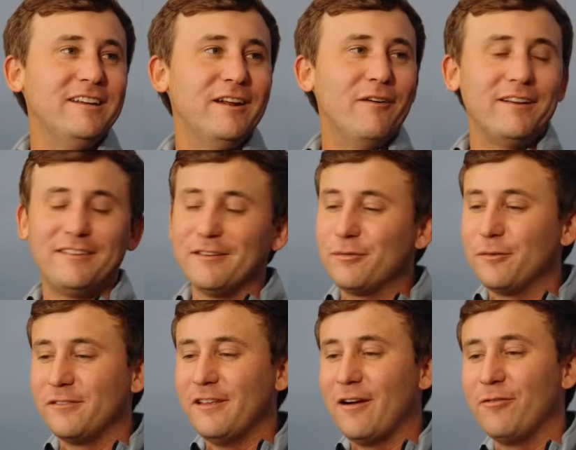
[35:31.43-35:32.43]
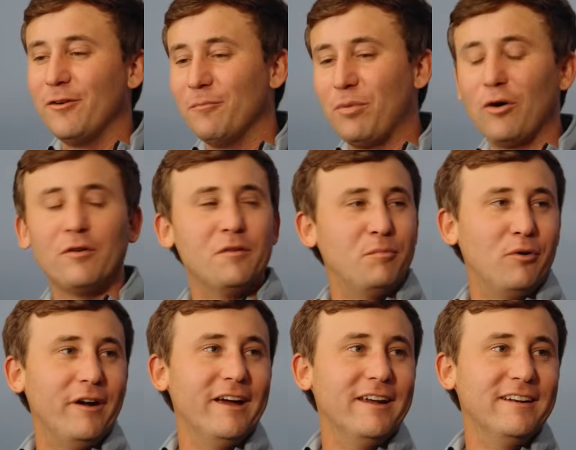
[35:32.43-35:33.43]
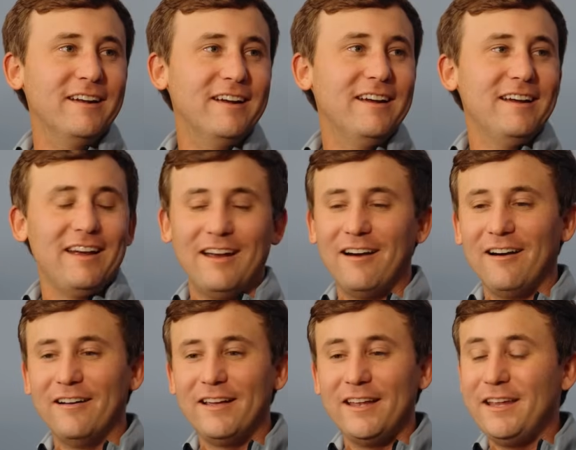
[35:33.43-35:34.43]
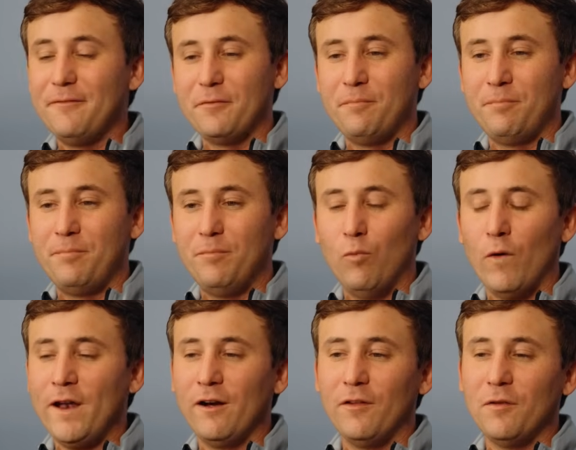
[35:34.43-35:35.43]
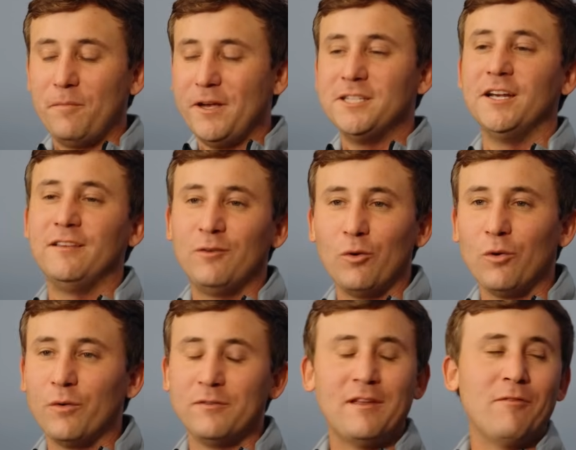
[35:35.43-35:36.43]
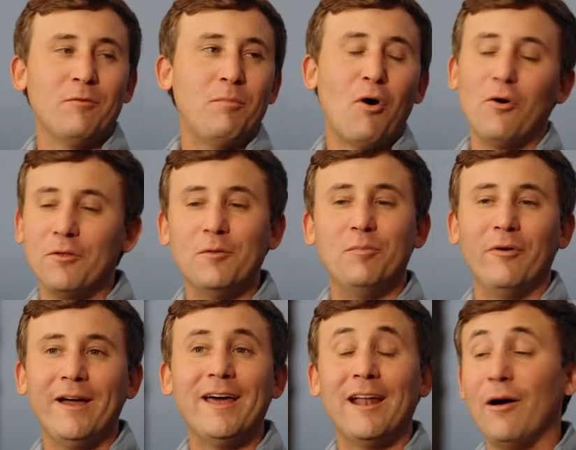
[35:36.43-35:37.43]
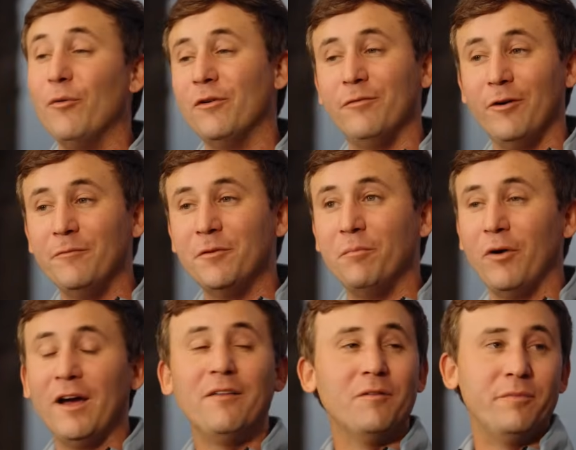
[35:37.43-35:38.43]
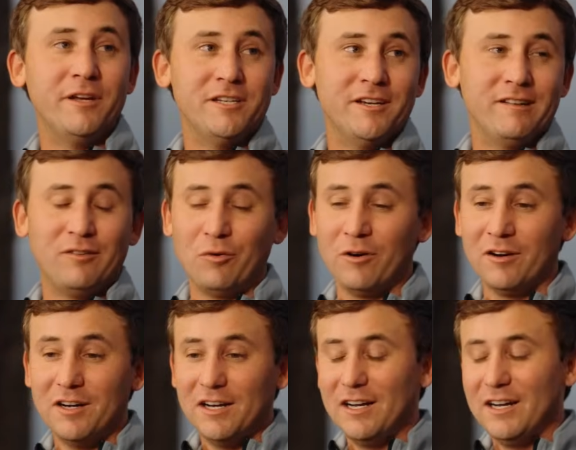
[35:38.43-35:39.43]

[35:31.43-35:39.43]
You know, yeah. like this was never part of the plan. Uh, and even winning on the PGA Tour was never part of the plan. I would have loved to play on the PGA Tour.